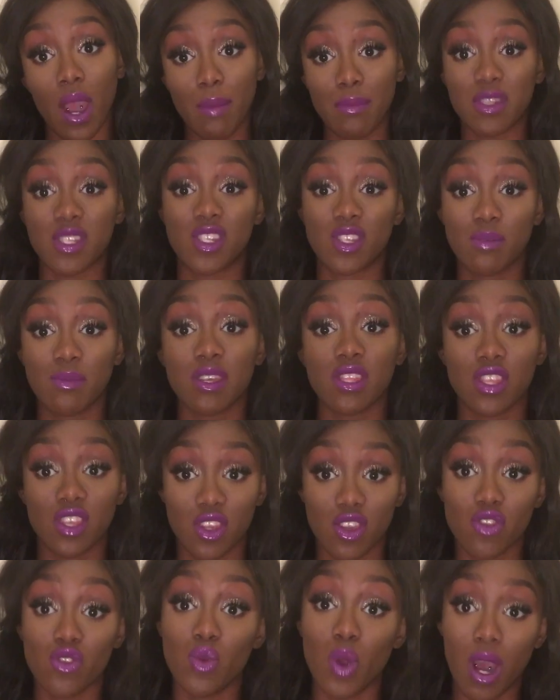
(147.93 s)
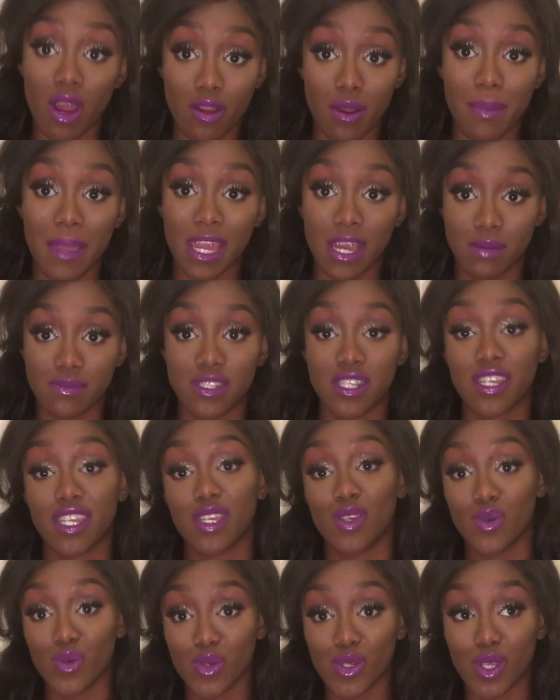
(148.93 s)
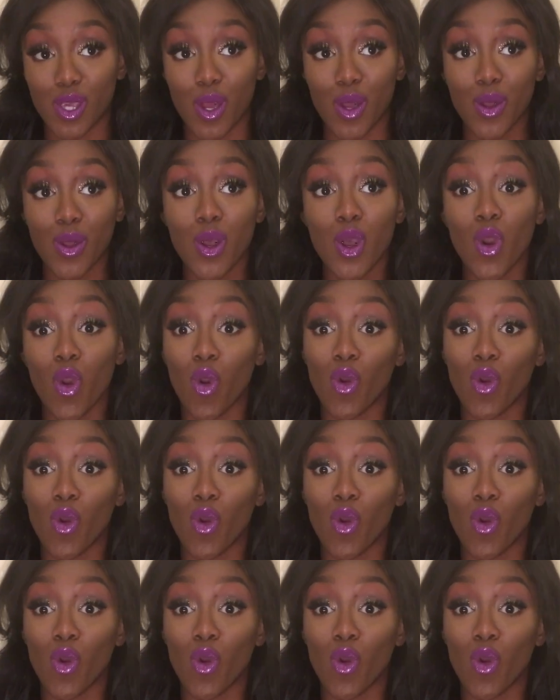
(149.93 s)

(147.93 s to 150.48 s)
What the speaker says: I'm assuming that you are a makeup junkie also,